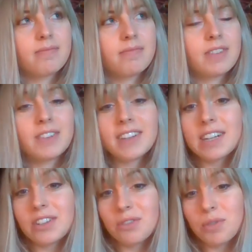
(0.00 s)

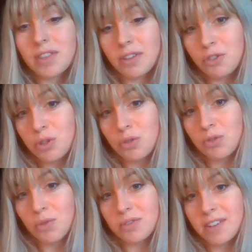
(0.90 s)
connected with their true
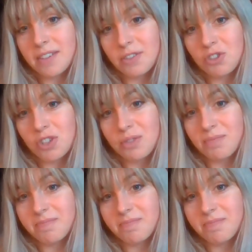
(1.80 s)
source energy.